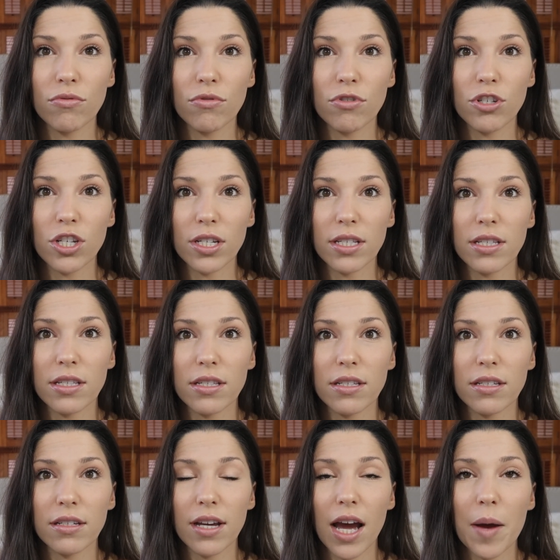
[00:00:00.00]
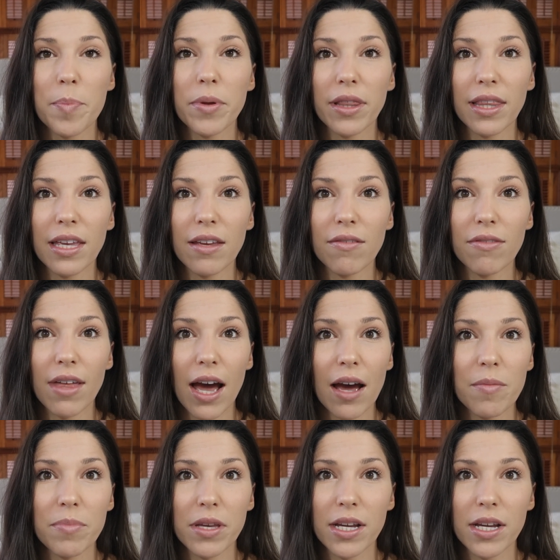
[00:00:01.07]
just up and leave that,